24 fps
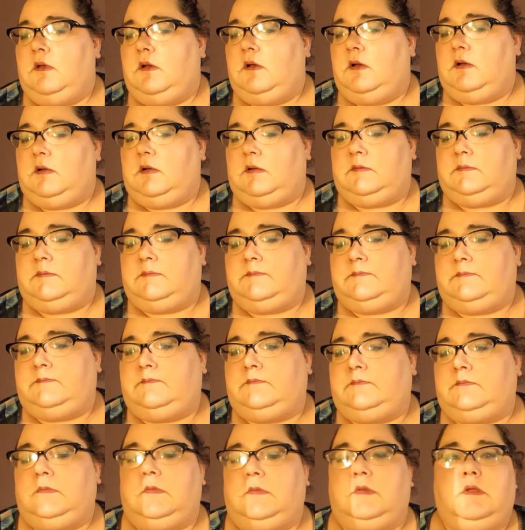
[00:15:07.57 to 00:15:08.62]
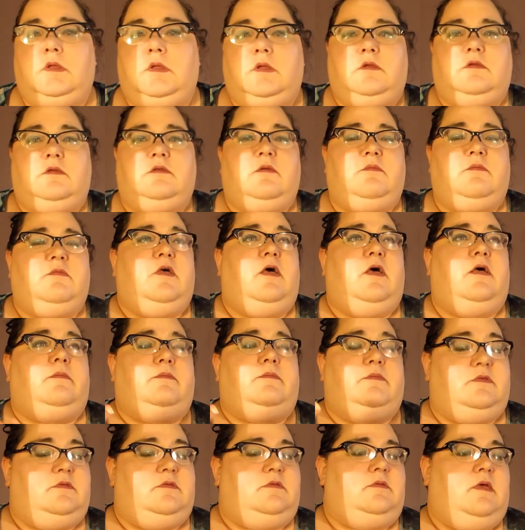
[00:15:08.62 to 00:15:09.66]
Uh,
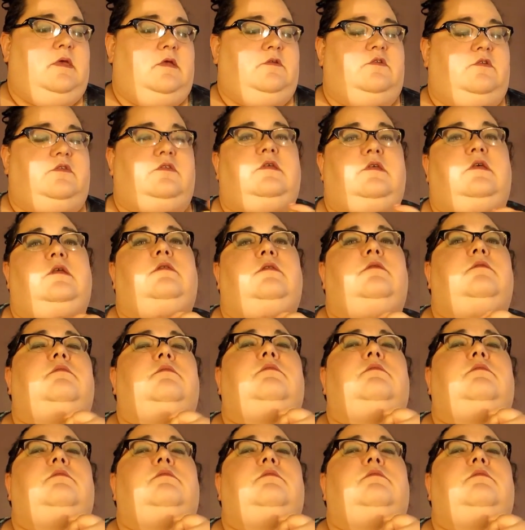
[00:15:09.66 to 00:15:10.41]
sometimes I just need